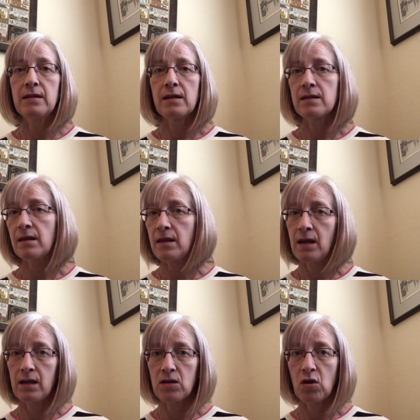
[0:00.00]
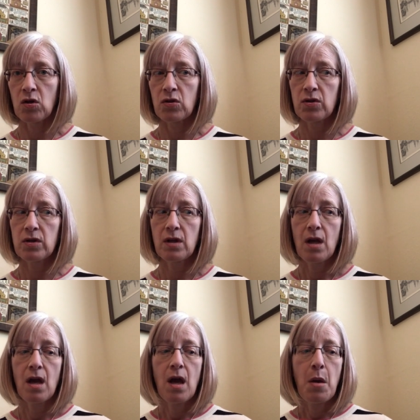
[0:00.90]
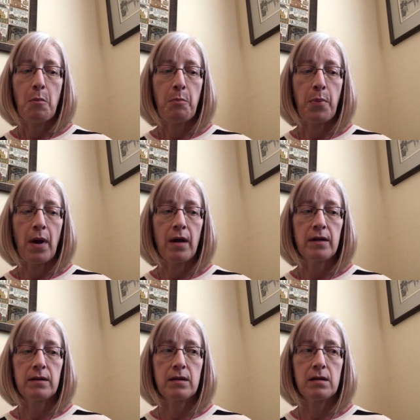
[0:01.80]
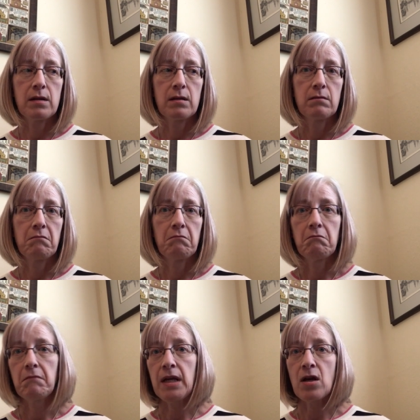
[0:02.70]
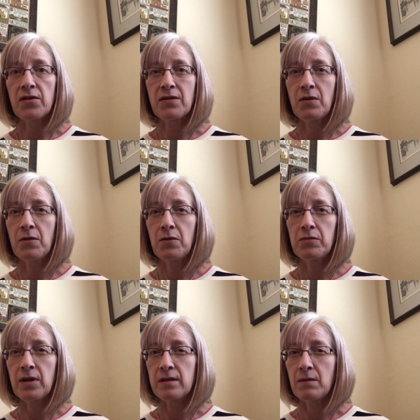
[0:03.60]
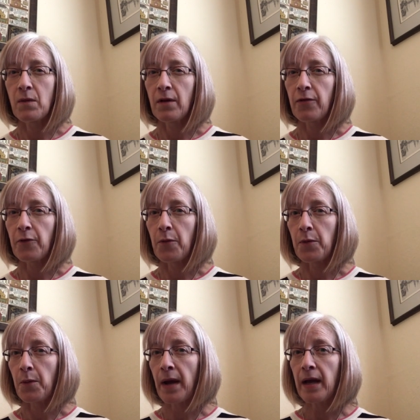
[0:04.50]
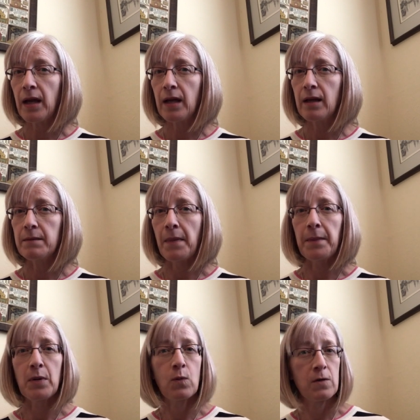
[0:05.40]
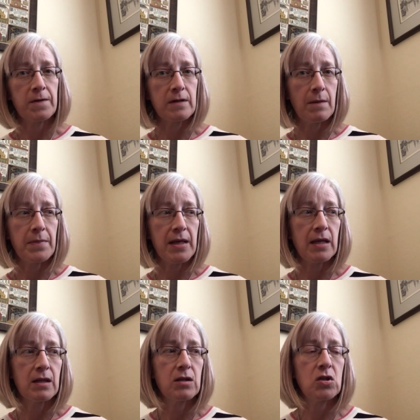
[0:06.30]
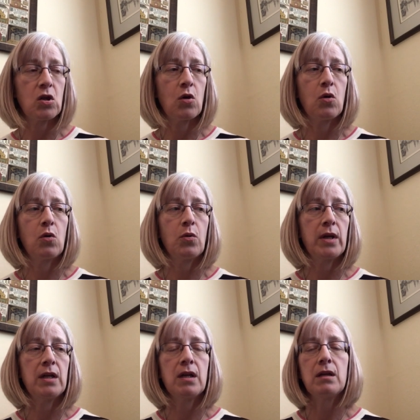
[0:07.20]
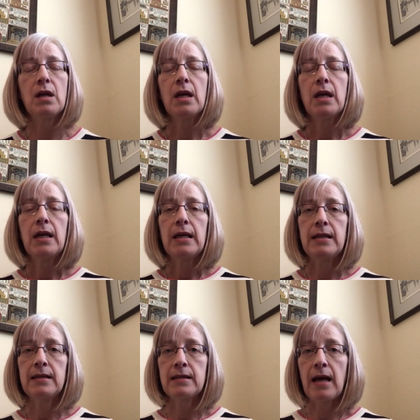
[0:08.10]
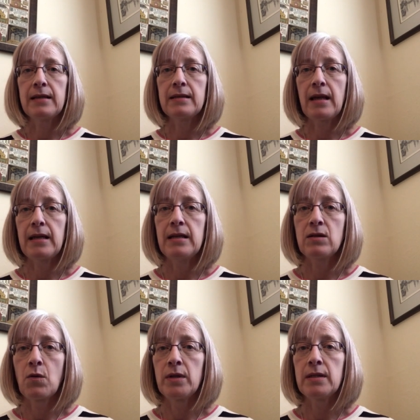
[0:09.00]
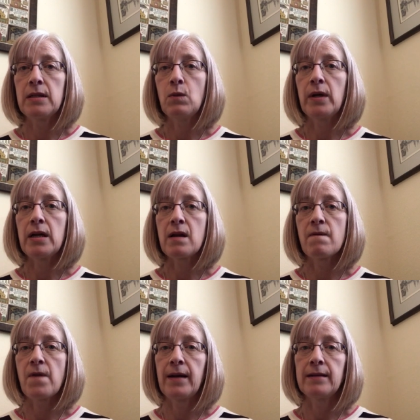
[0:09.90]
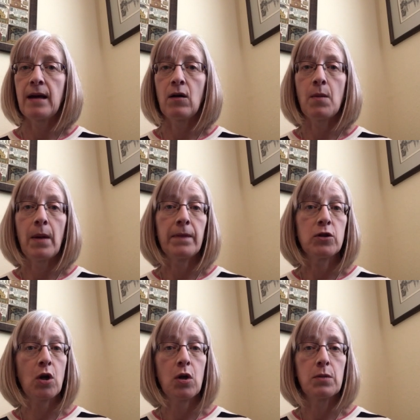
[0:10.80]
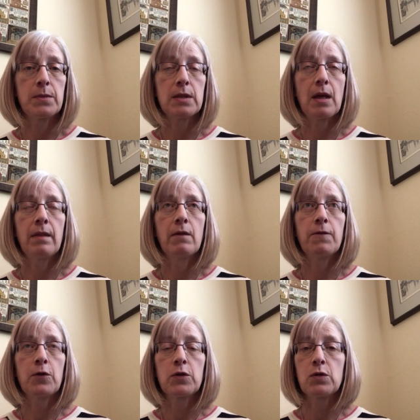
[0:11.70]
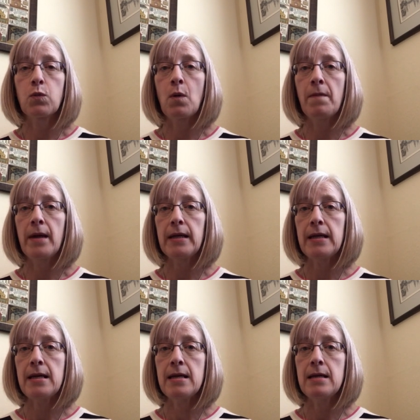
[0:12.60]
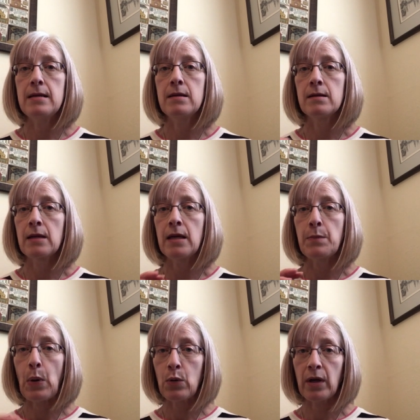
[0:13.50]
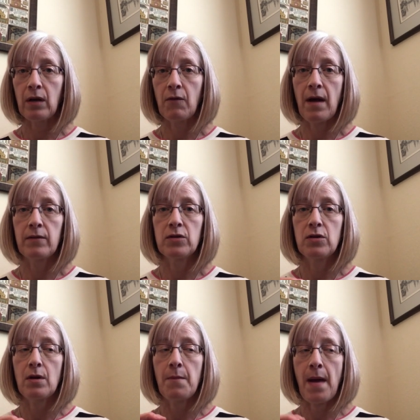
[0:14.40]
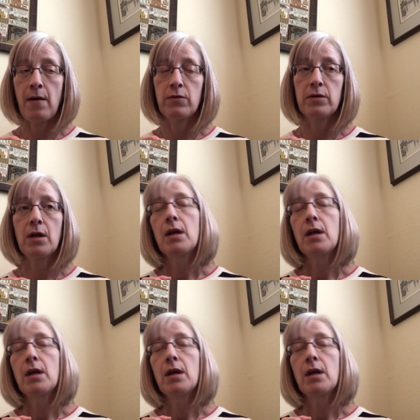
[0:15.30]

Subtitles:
doesn't think it's hers, but he also doesn't want to throw it away. It might be worth something. So he decides that he's going to see what he can find out about the charms. And the first one that he does any poking around about